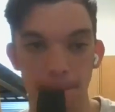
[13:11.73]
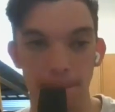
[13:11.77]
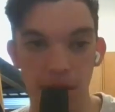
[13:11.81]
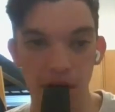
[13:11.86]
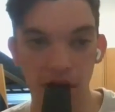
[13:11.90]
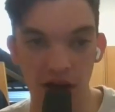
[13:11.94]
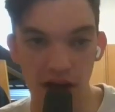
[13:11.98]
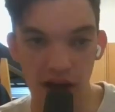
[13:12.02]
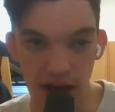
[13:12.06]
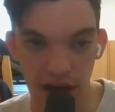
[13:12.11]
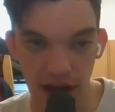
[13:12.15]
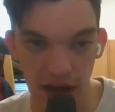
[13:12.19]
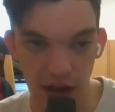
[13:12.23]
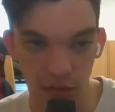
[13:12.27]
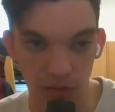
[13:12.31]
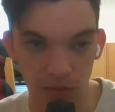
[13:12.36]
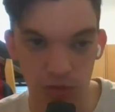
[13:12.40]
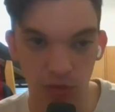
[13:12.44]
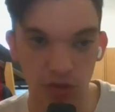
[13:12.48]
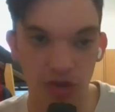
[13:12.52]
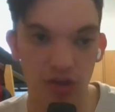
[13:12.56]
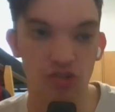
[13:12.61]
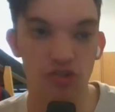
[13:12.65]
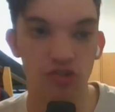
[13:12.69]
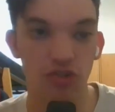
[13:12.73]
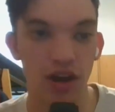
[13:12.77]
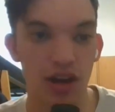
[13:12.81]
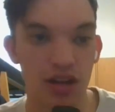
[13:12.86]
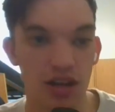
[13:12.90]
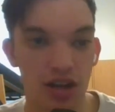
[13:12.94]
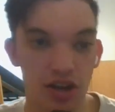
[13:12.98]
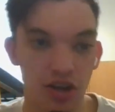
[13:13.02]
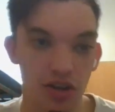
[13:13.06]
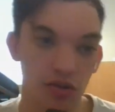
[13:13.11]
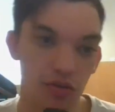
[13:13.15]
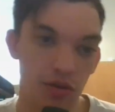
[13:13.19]
But with what they're
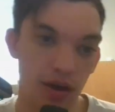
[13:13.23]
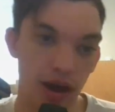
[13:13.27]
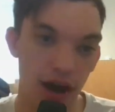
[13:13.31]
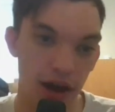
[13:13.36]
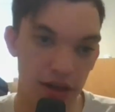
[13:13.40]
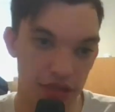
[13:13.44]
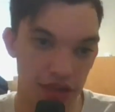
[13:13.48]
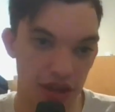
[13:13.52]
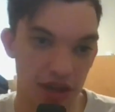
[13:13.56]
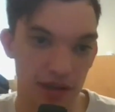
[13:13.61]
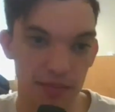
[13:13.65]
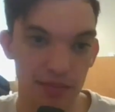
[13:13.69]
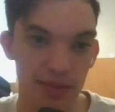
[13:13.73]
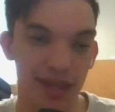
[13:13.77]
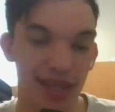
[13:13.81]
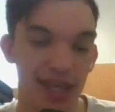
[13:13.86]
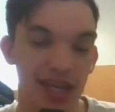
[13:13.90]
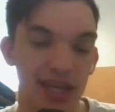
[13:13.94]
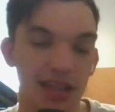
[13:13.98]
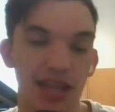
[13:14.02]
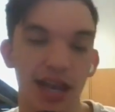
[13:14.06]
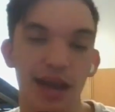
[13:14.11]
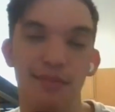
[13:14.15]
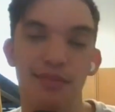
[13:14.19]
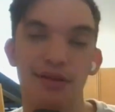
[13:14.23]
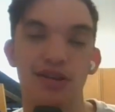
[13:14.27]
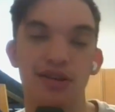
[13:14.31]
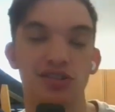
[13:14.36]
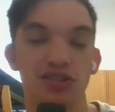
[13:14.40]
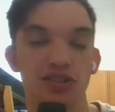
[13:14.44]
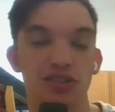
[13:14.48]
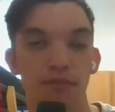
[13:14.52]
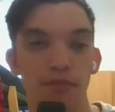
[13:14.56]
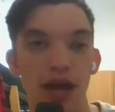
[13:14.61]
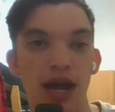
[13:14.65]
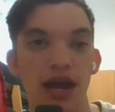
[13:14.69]
trying to do, I think Malik
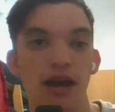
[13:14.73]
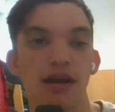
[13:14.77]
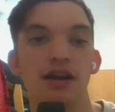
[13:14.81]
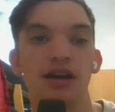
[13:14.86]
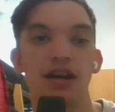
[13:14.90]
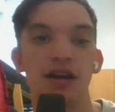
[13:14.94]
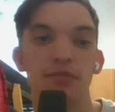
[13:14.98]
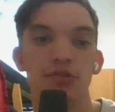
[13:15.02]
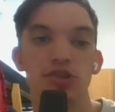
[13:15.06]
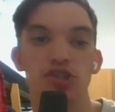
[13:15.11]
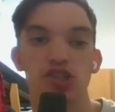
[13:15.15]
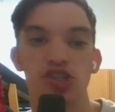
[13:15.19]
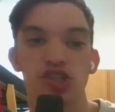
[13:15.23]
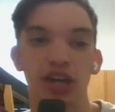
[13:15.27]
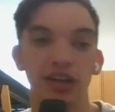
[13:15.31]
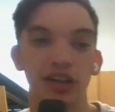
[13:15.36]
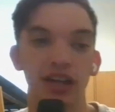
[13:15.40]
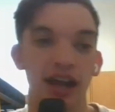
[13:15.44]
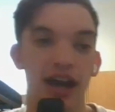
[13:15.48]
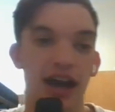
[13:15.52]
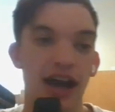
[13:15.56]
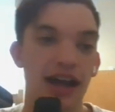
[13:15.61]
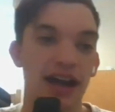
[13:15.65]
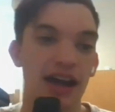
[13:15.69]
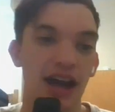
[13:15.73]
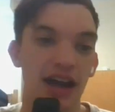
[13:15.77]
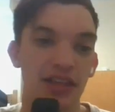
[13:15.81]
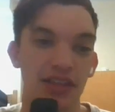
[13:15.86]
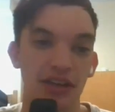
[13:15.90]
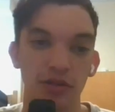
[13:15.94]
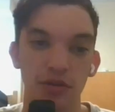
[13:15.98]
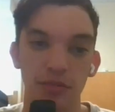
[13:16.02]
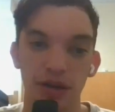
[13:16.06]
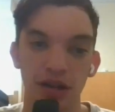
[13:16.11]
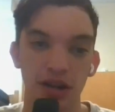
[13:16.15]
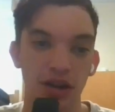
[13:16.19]
Nabers, pairing him with Jalin Hyatt, I
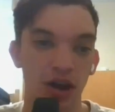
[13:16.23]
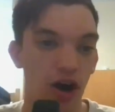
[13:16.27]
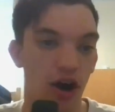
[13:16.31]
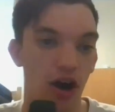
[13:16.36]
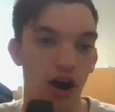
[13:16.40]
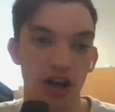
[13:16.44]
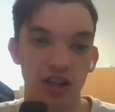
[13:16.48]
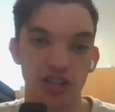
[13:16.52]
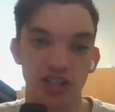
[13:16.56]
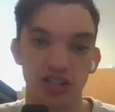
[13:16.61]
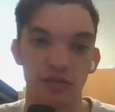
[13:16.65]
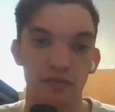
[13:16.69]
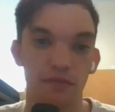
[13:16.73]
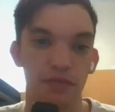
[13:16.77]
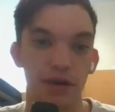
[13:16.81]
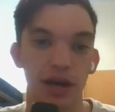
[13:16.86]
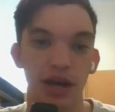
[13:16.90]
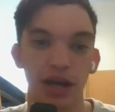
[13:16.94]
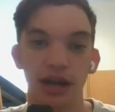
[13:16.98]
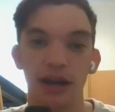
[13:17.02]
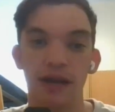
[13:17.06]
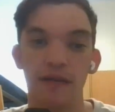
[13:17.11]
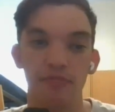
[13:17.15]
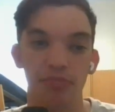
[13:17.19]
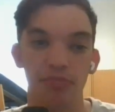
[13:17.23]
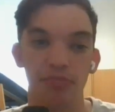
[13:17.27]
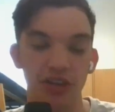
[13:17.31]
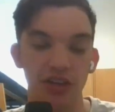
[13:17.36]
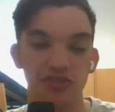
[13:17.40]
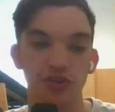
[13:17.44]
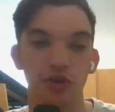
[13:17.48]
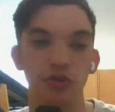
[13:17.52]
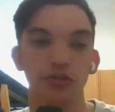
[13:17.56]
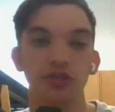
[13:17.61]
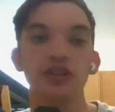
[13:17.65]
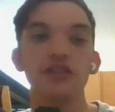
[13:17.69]
think would be an awesome pick.
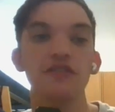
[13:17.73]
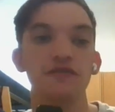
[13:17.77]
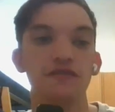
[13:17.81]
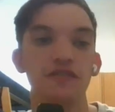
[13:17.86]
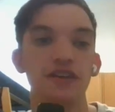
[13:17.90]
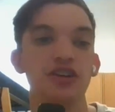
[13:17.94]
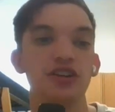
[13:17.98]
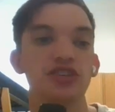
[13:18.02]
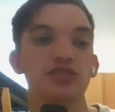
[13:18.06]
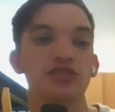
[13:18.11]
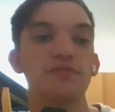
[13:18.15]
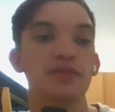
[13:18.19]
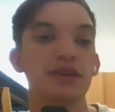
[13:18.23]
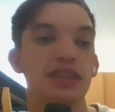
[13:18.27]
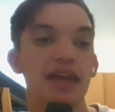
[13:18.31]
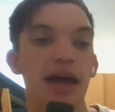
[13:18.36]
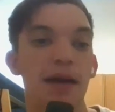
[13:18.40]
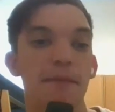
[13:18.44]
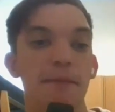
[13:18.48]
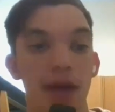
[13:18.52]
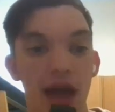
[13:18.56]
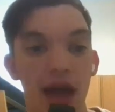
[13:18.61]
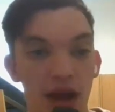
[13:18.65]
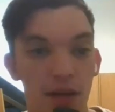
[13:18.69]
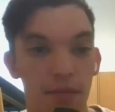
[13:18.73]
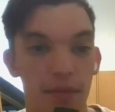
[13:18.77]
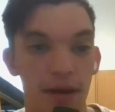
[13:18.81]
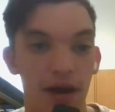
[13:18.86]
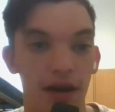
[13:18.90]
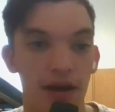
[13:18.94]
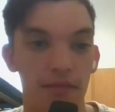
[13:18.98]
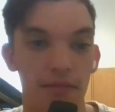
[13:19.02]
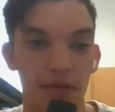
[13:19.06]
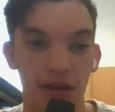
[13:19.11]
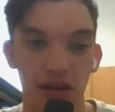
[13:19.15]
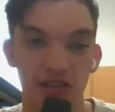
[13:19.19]
I don't think fans would be that mad
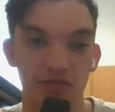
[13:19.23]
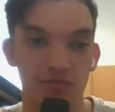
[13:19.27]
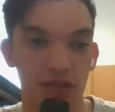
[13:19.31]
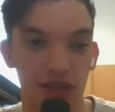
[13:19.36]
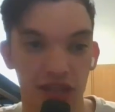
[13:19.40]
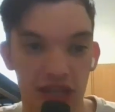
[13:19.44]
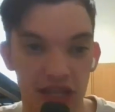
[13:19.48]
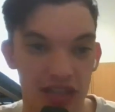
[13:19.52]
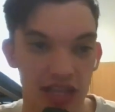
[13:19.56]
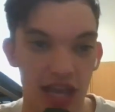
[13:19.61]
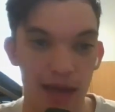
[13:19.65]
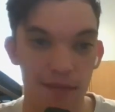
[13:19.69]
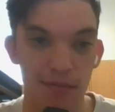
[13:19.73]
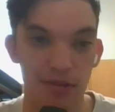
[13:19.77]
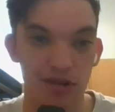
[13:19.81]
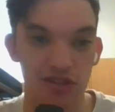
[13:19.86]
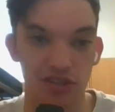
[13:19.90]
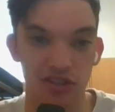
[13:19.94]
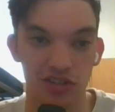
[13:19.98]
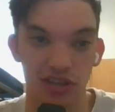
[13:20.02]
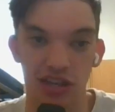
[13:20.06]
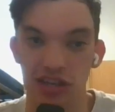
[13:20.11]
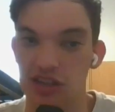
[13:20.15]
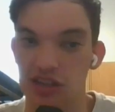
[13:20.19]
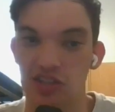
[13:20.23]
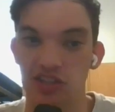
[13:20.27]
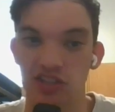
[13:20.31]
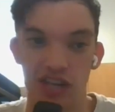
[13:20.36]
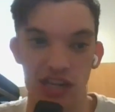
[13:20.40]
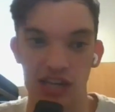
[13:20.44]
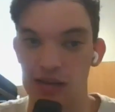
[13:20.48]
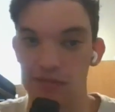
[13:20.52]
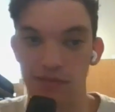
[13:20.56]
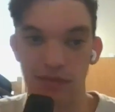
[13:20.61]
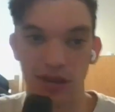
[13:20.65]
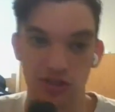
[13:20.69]
about it because Malik Nabers is like the
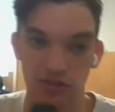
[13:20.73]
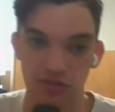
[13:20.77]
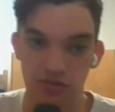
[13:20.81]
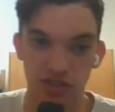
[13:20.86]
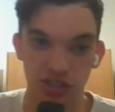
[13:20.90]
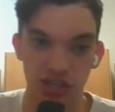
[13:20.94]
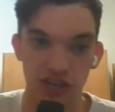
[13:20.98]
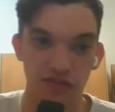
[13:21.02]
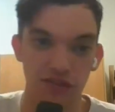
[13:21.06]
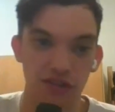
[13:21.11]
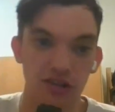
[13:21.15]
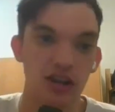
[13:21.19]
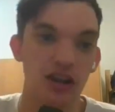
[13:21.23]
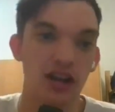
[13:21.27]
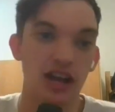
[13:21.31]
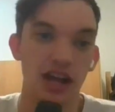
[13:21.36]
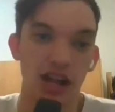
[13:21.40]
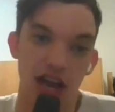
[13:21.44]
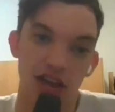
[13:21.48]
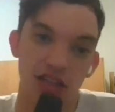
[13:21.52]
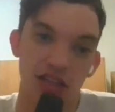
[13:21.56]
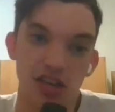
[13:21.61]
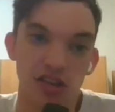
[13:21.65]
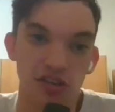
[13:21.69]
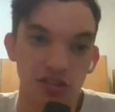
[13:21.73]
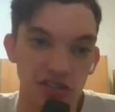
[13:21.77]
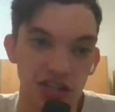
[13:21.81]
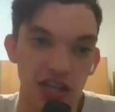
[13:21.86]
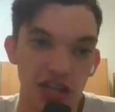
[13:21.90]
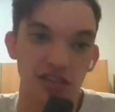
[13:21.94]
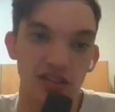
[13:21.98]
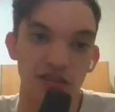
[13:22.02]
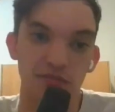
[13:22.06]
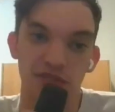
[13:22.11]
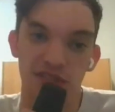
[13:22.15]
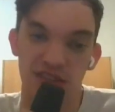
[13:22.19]
second best receiver. I think he'll
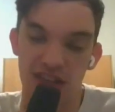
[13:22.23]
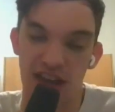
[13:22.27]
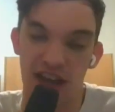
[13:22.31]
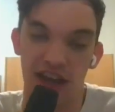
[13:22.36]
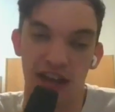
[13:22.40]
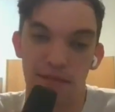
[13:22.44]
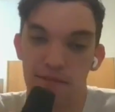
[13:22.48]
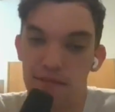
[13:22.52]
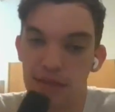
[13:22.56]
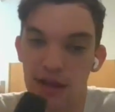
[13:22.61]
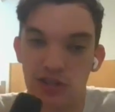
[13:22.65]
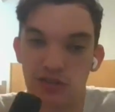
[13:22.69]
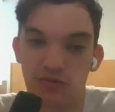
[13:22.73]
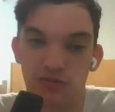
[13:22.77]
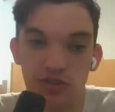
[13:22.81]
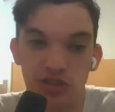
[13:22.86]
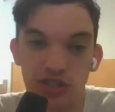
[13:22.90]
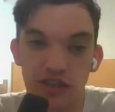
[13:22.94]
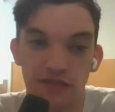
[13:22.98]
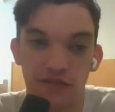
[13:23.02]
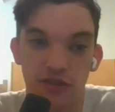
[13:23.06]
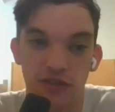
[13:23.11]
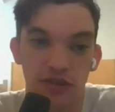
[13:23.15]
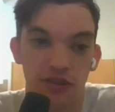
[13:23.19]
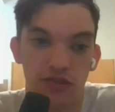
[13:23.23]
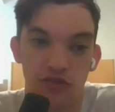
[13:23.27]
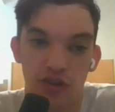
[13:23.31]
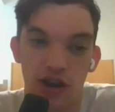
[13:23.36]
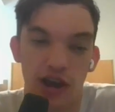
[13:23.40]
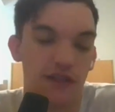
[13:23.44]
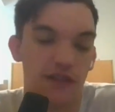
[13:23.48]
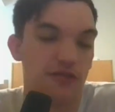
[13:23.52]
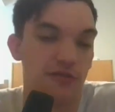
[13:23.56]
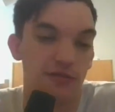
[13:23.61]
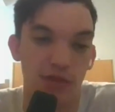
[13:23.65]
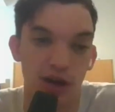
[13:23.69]
take the second best receiver in the
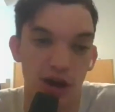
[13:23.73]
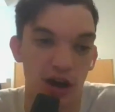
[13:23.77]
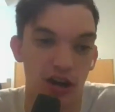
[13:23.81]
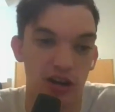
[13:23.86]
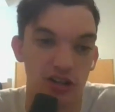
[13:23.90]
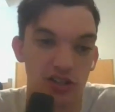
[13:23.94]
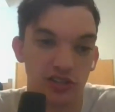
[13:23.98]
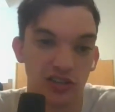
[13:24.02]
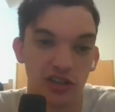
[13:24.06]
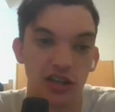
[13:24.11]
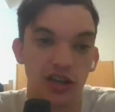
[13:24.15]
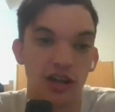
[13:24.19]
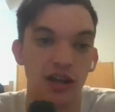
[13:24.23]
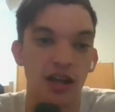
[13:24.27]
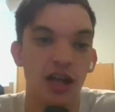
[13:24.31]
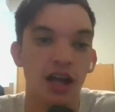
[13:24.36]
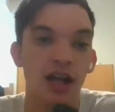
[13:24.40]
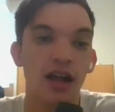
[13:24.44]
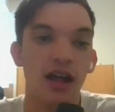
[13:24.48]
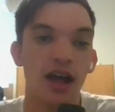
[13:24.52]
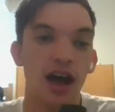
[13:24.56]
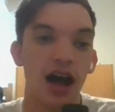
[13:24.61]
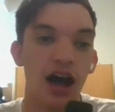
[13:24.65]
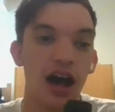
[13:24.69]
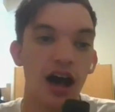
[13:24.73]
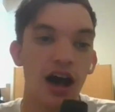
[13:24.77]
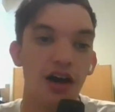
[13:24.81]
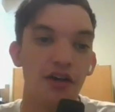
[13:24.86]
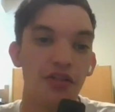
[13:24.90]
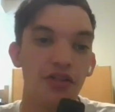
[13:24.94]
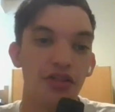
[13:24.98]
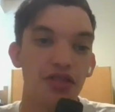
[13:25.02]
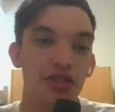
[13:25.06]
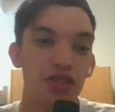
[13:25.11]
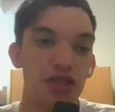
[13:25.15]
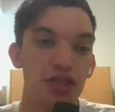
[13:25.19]
draft, honestly.
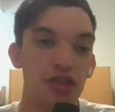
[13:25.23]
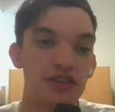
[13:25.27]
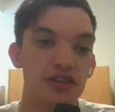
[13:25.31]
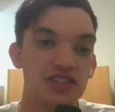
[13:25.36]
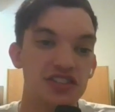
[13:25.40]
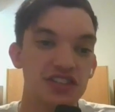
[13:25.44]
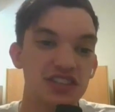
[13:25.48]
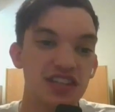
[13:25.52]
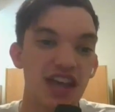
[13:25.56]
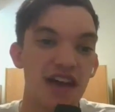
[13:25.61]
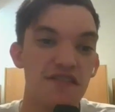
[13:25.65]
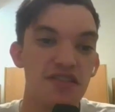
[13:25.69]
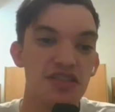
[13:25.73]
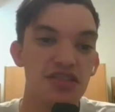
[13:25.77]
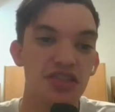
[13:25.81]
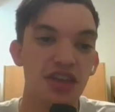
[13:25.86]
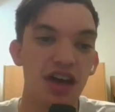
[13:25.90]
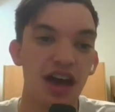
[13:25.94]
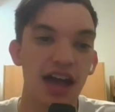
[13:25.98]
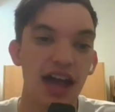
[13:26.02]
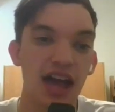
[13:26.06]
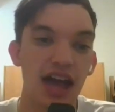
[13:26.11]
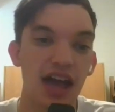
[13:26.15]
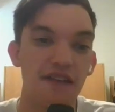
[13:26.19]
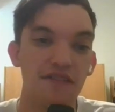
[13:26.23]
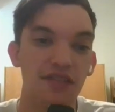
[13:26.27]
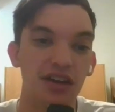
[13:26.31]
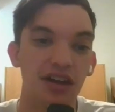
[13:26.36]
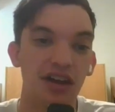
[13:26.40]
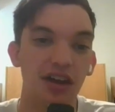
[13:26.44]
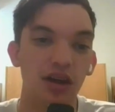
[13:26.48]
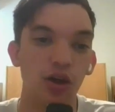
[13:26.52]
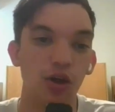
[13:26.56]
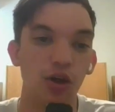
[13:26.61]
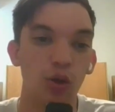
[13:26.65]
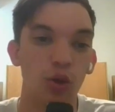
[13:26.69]
Seventh, I have,
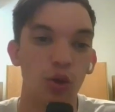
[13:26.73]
